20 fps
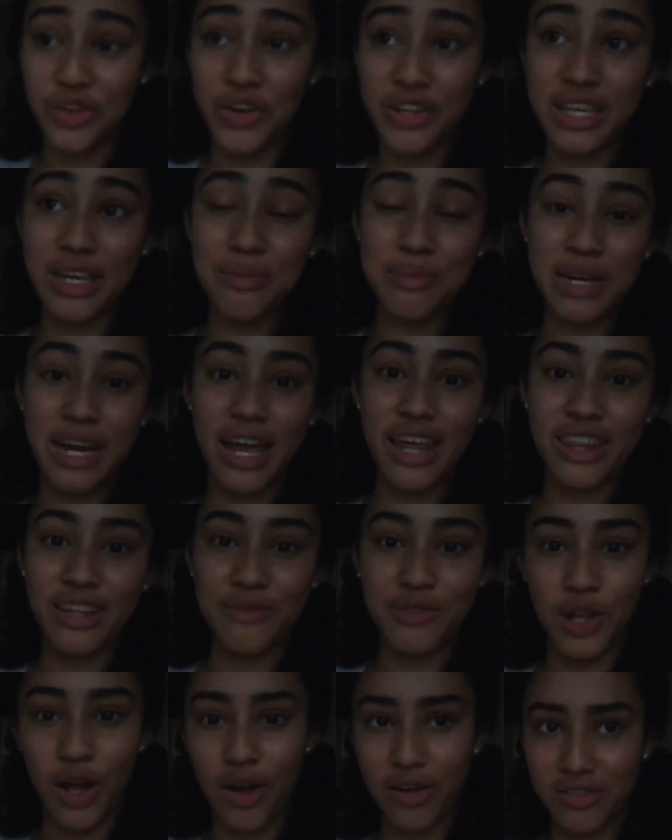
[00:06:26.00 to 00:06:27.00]
I think I'm gonna end the
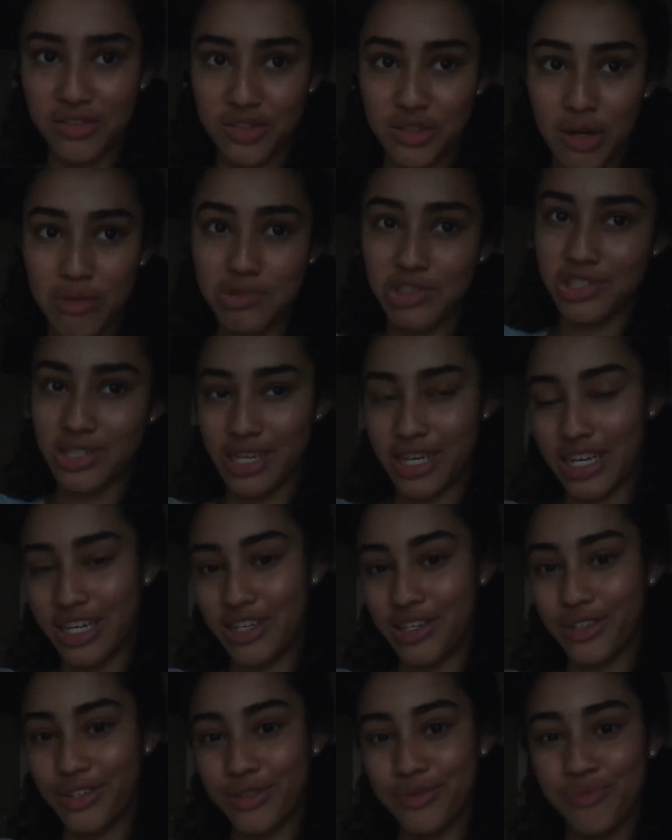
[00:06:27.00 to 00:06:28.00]
vlog. There's not much that I
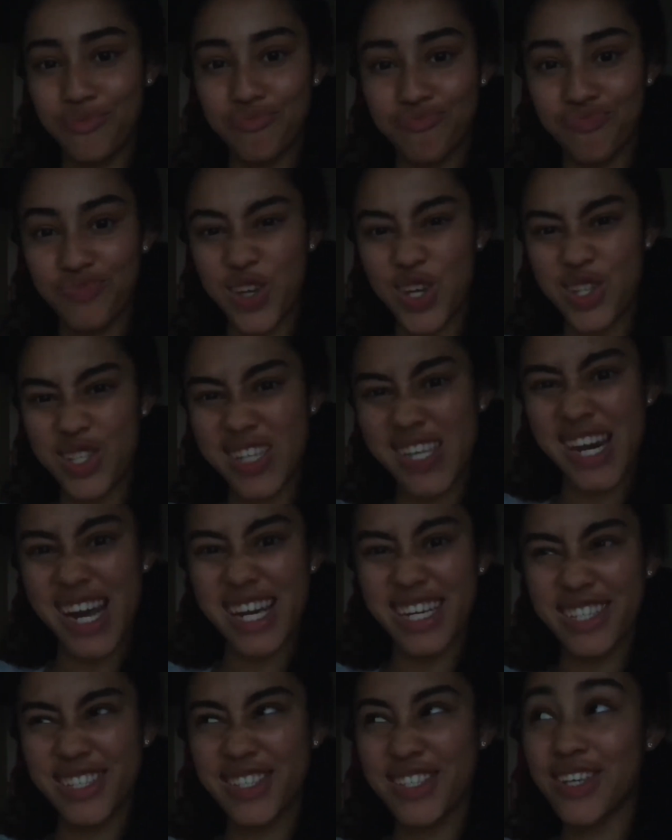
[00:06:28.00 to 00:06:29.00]
can do
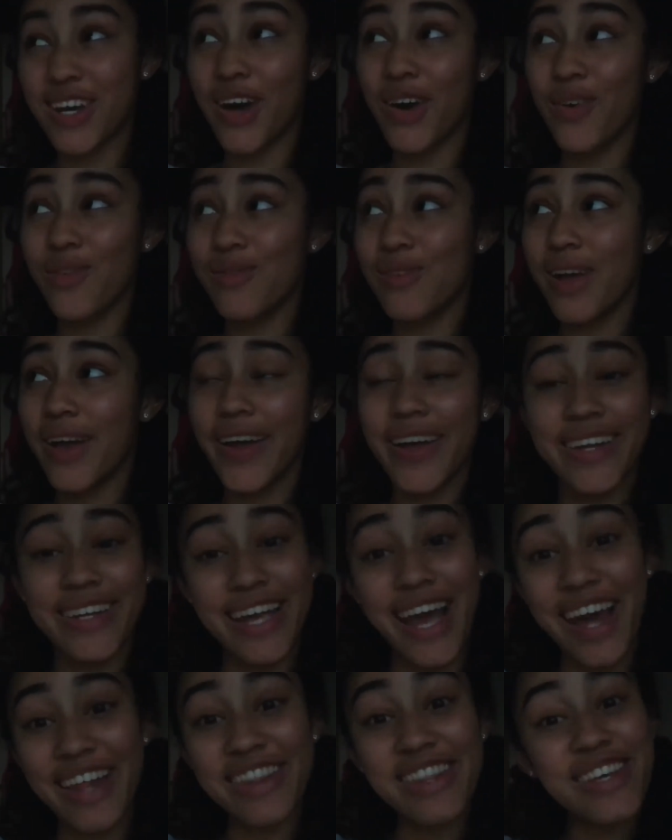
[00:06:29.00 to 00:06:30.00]
tonight. So
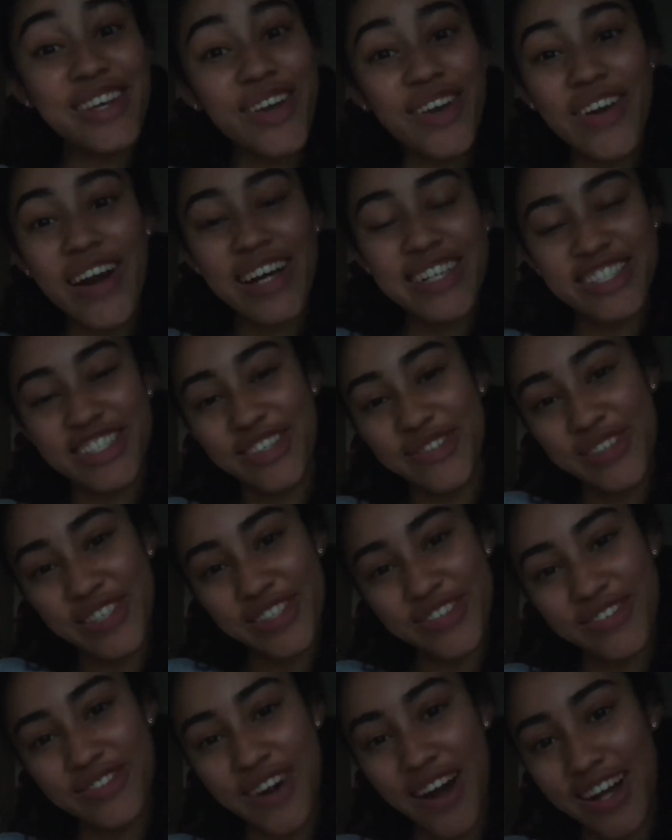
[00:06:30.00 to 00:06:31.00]
yeah, thank you guys so
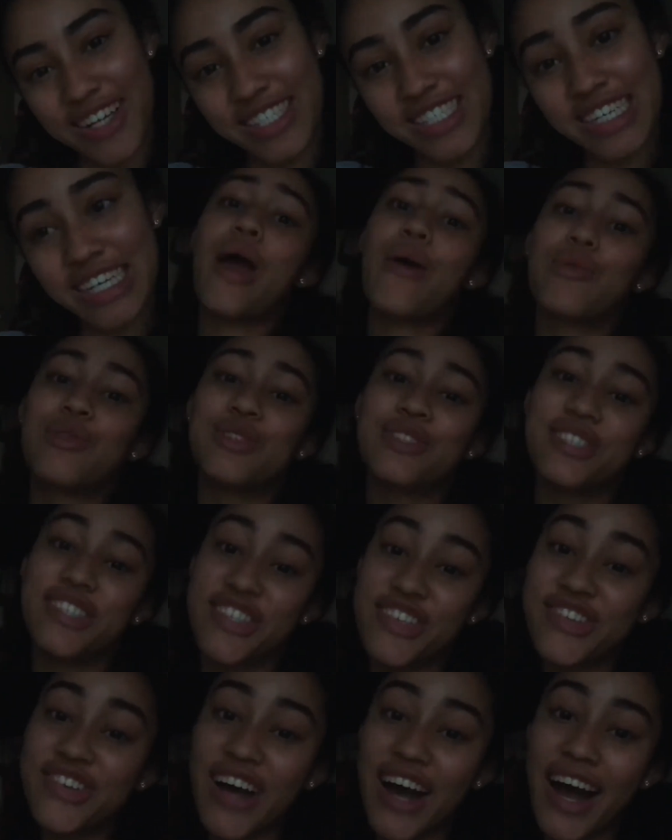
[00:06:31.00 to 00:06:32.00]
much for watching. I will
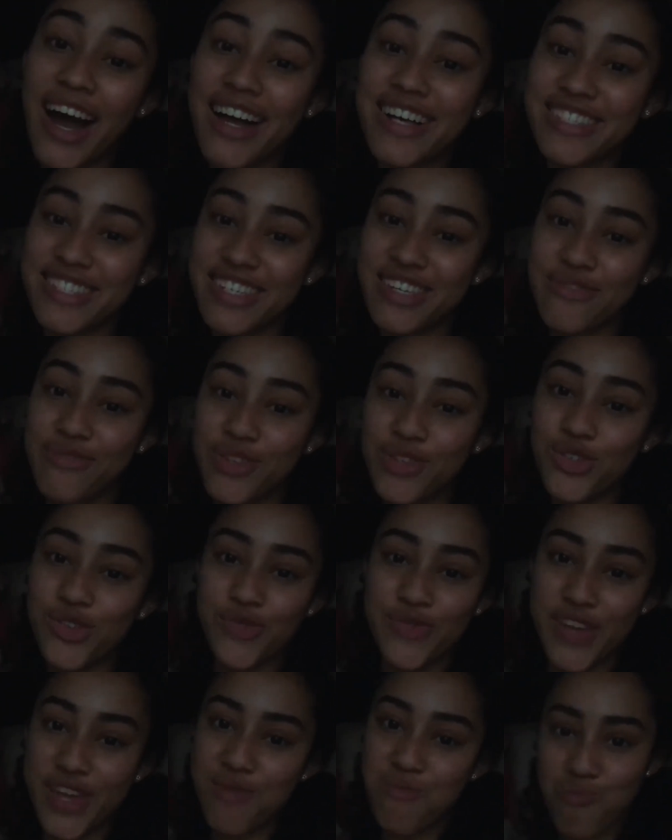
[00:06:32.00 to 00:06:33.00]
see you guys in a future
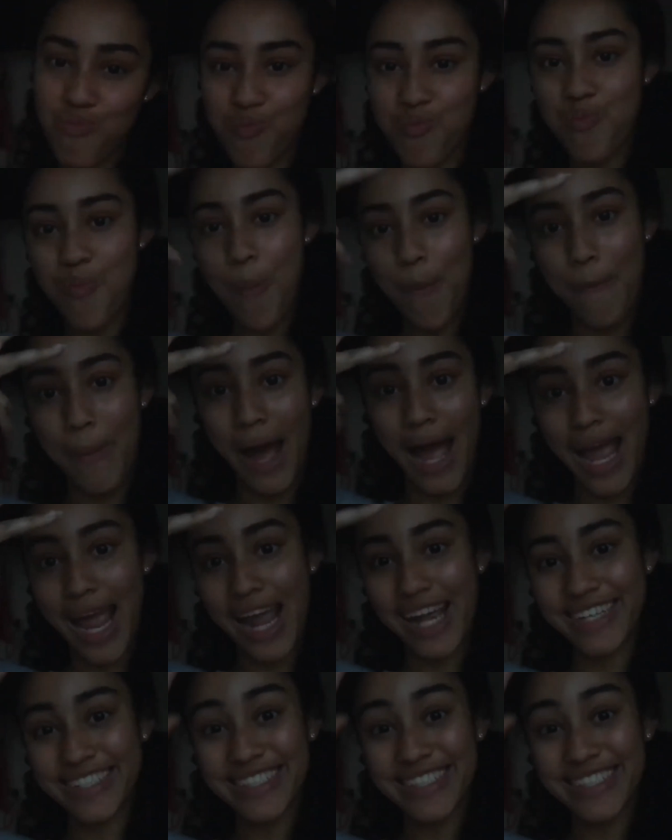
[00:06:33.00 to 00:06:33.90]
vid. Bye.